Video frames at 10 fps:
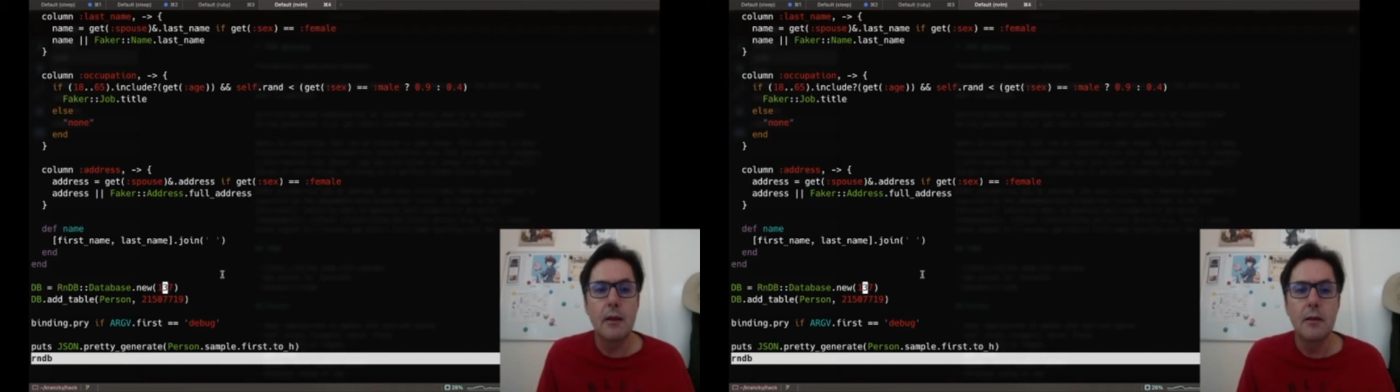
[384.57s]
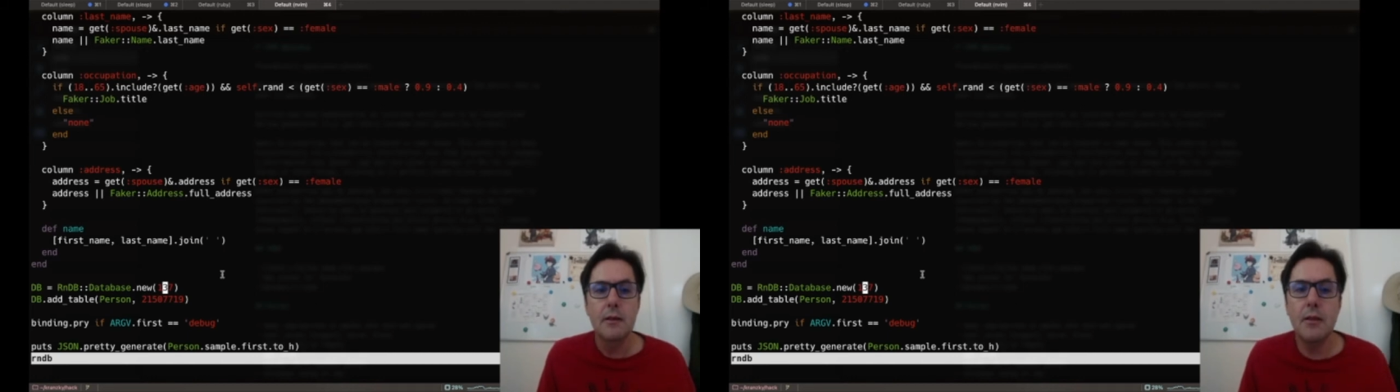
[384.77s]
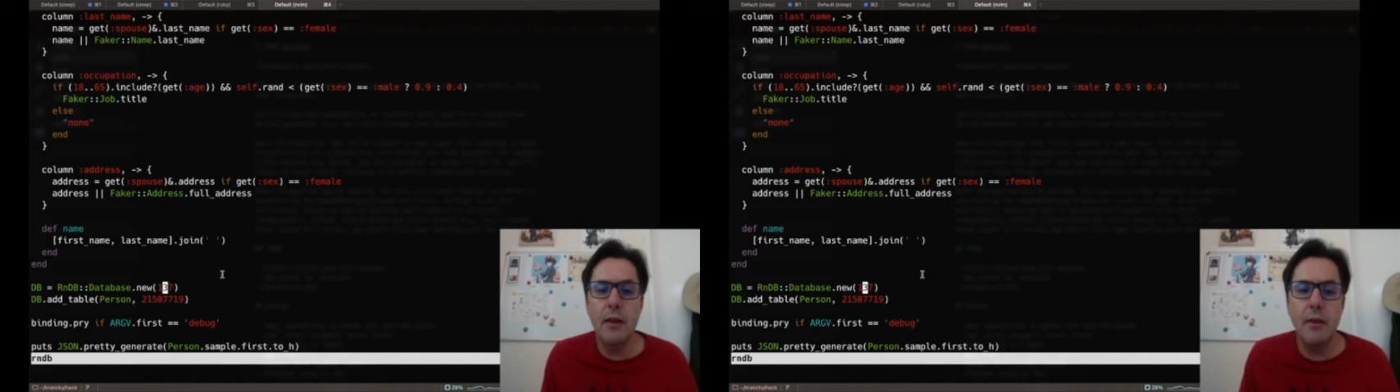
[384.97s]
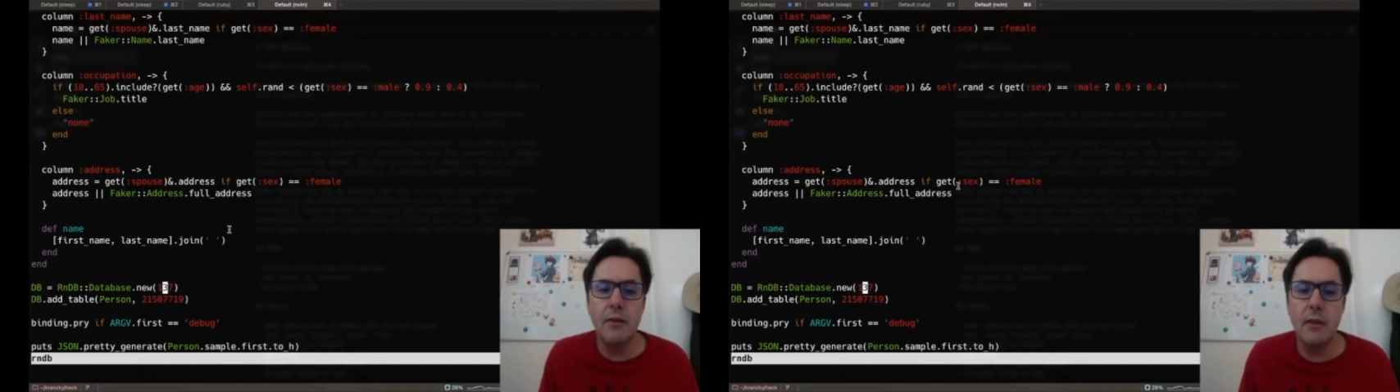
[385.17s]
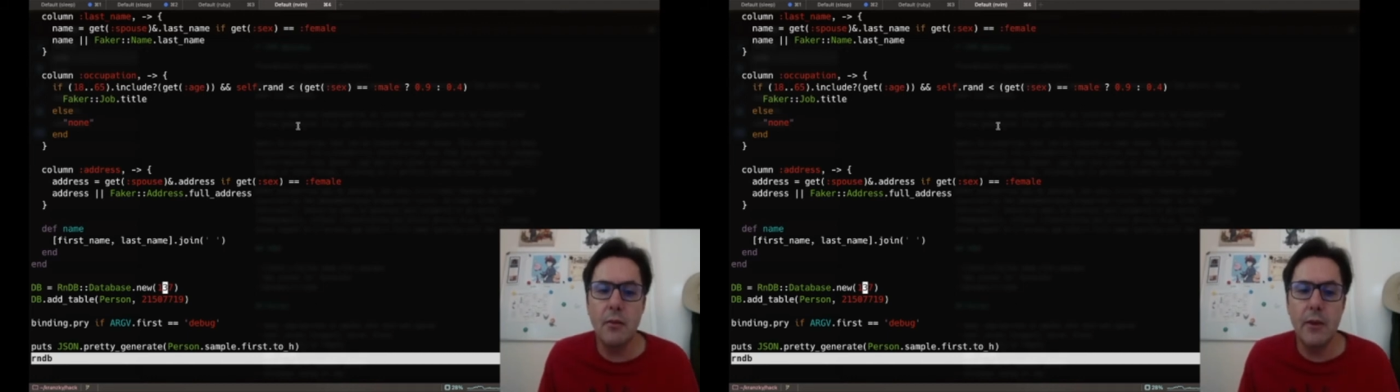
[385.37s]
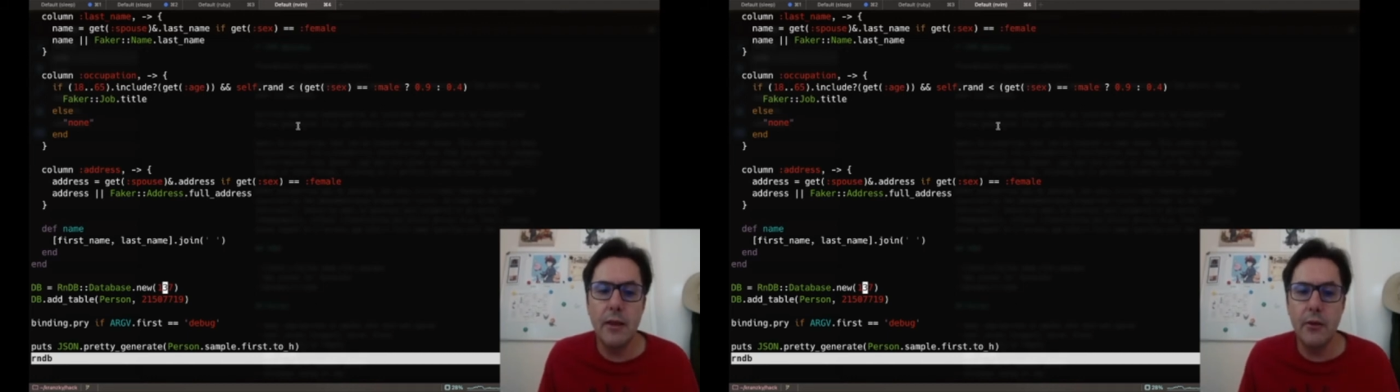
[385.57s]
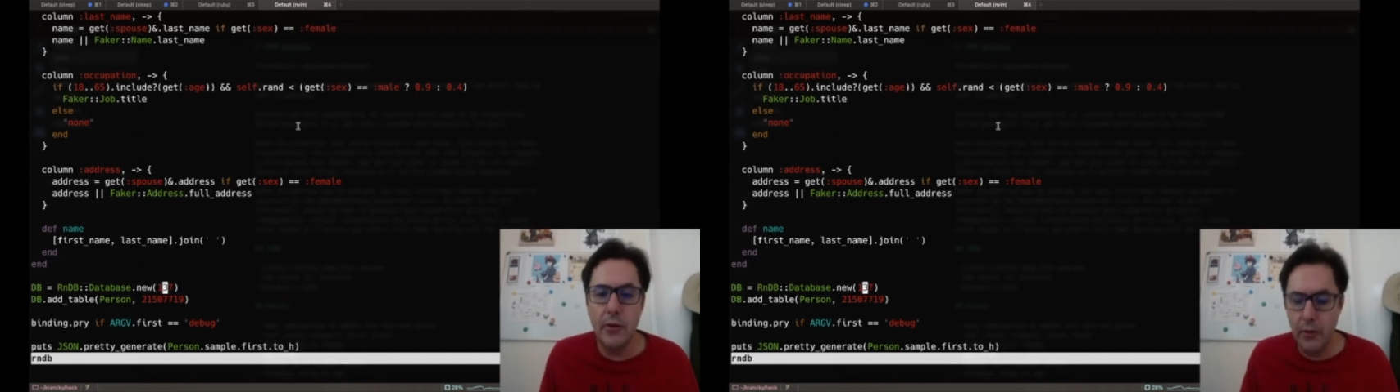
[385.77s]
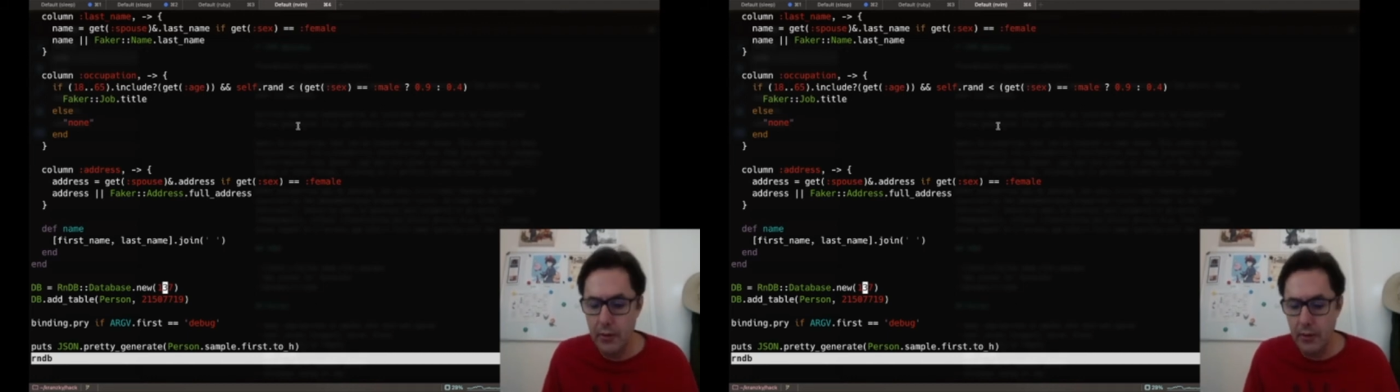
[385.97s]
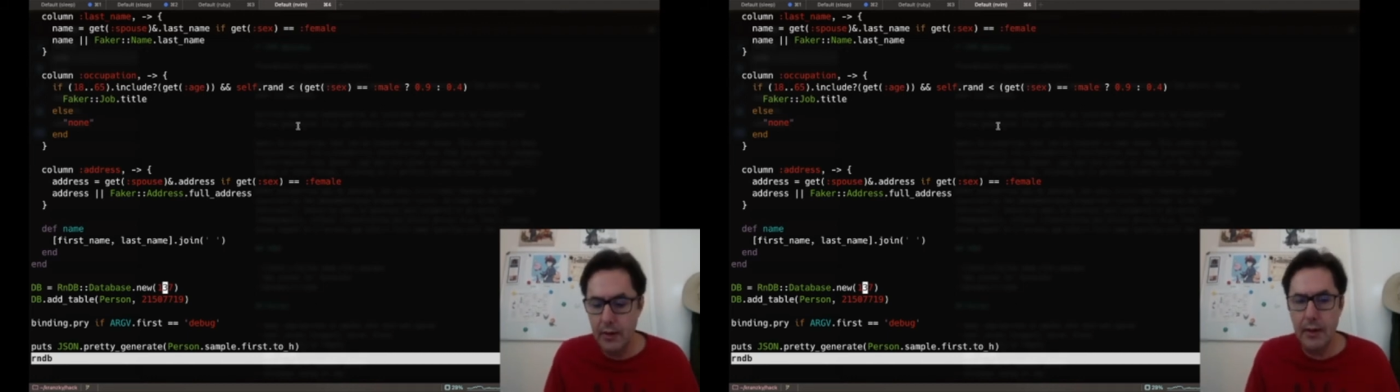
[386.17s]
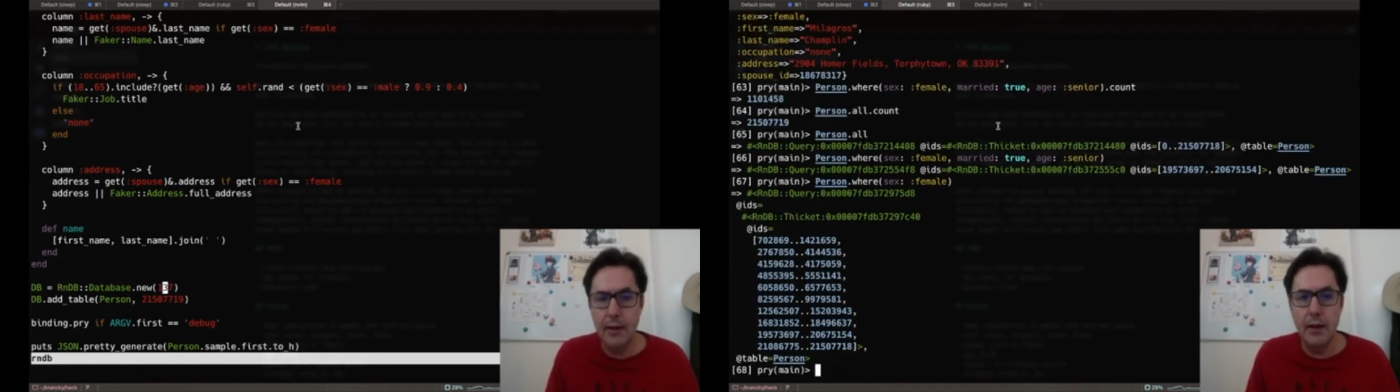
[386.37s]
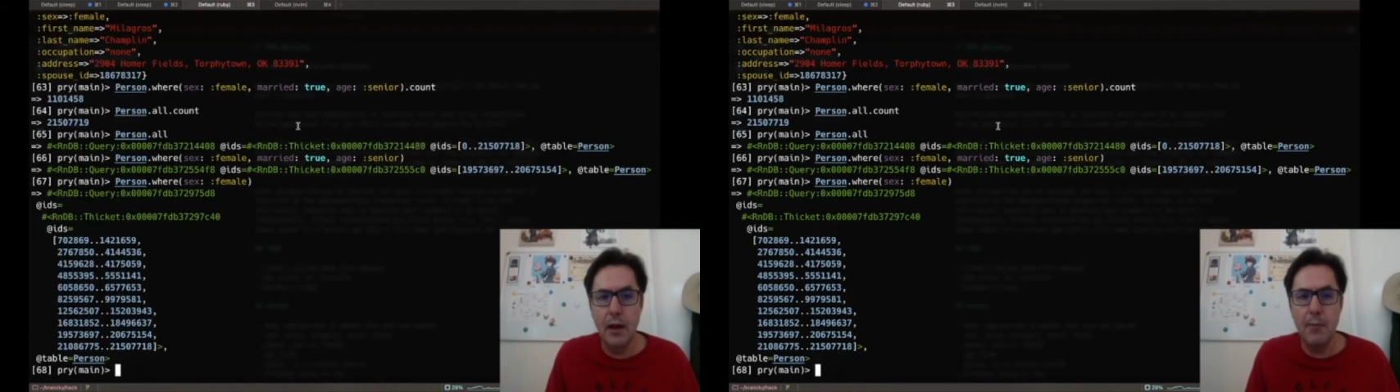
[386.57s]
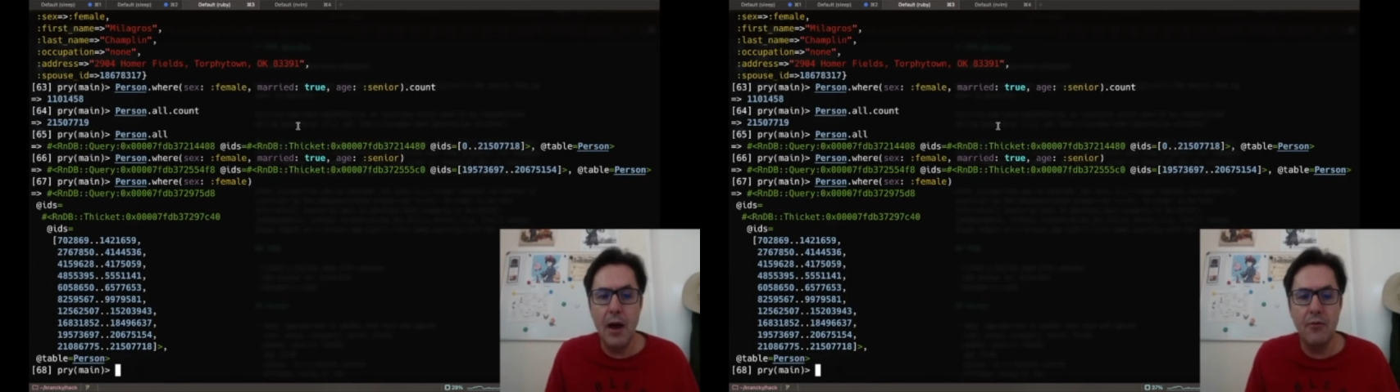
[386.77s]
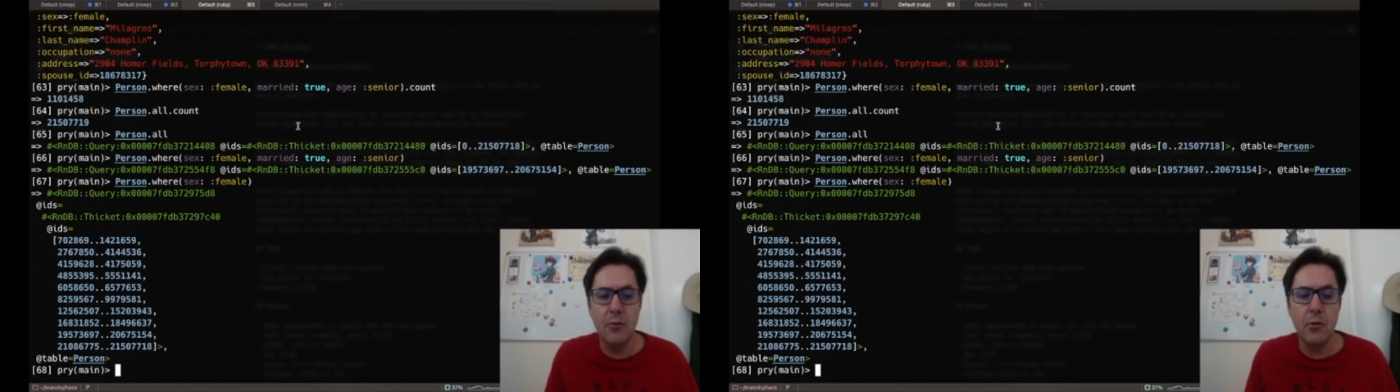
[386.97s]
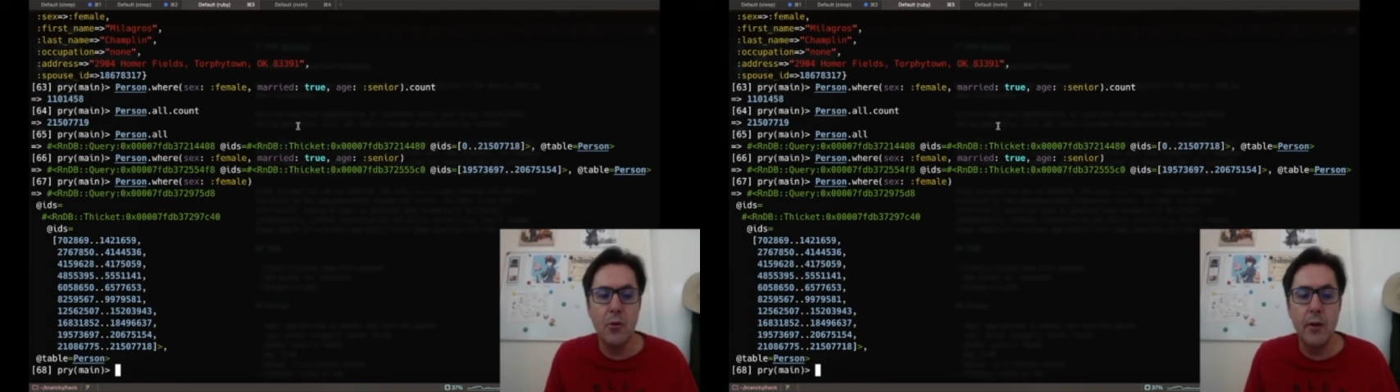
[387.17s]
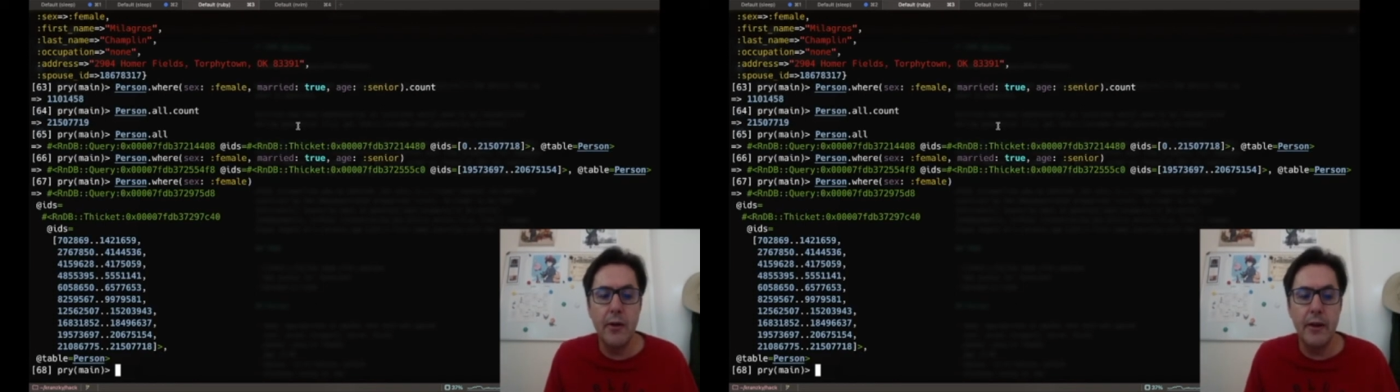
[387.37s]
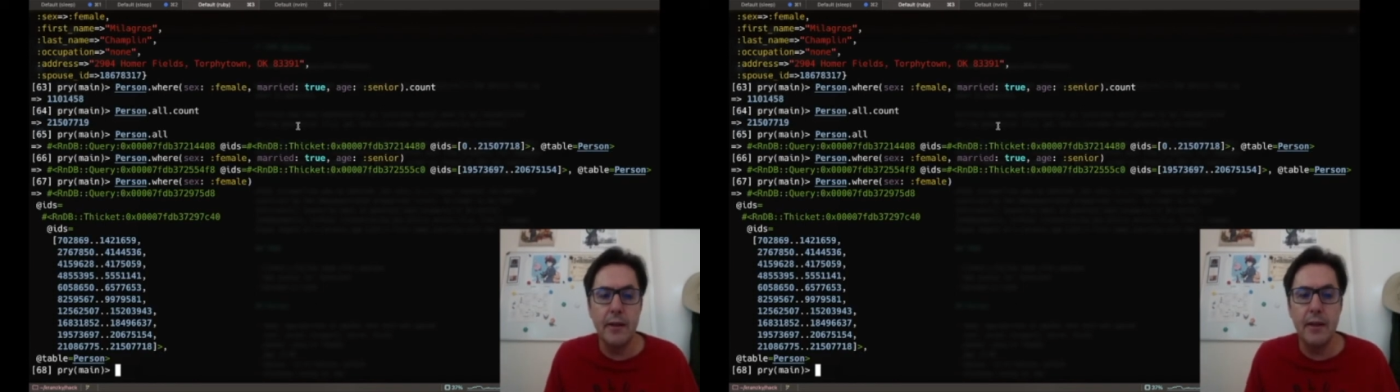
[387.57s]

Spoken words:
So the other thing that we can do, apart from querying,